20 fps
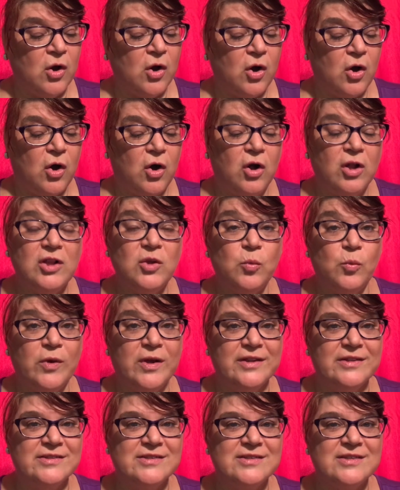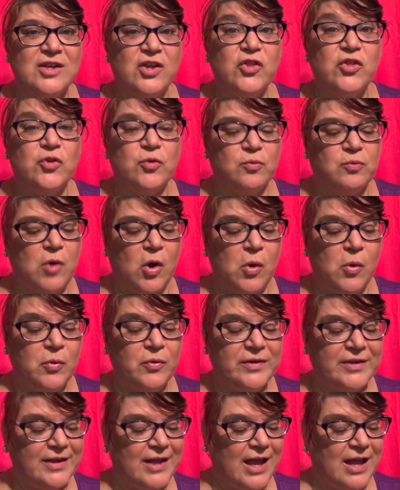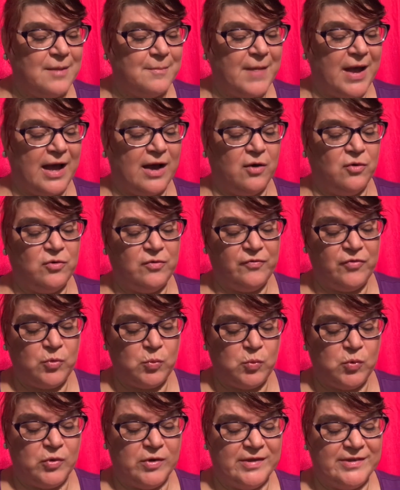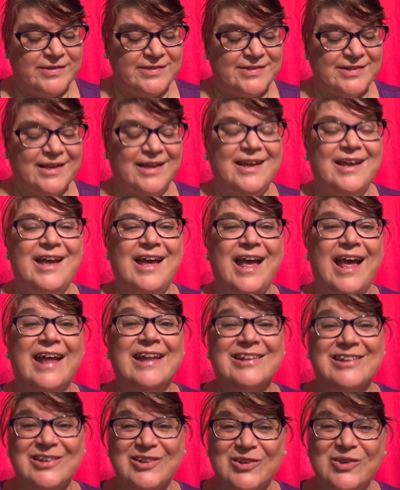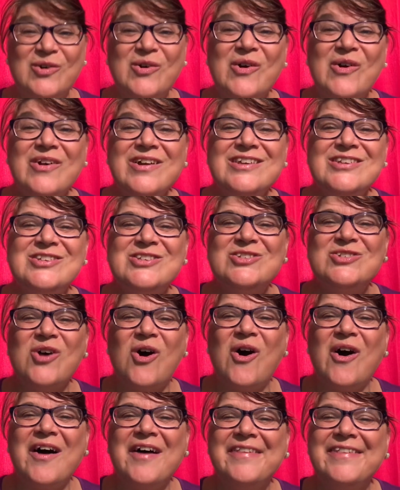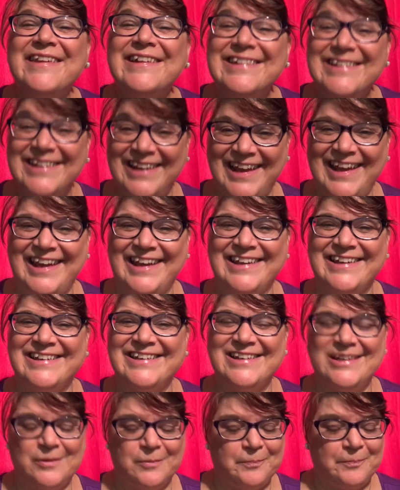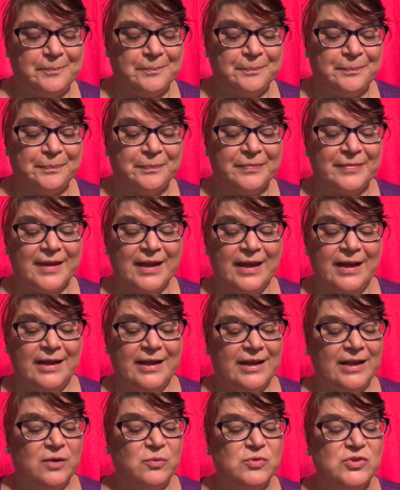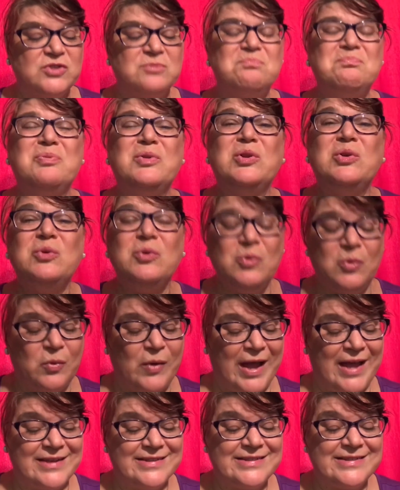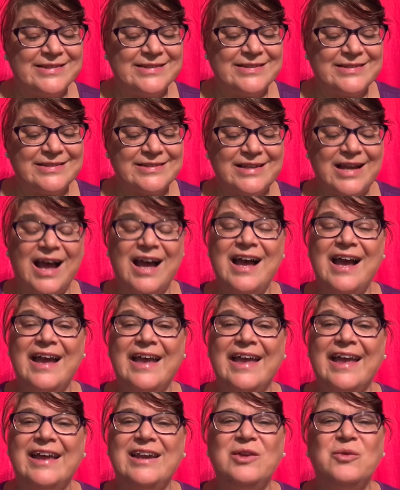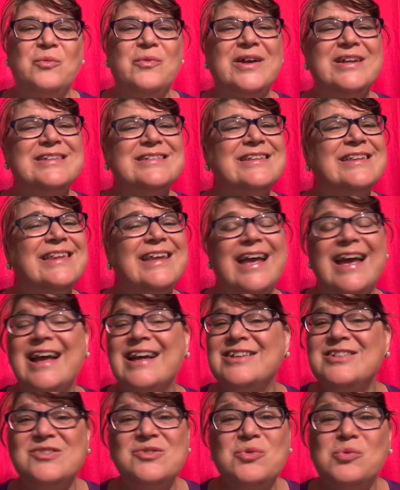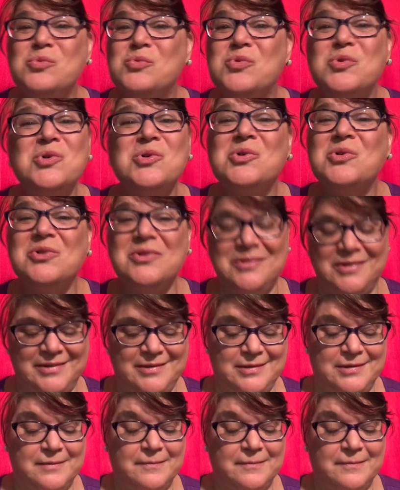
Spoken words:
All at once, the road came out of the woods, and Laura saw the lake. It was blue as the sky, and it went to the edge of the world.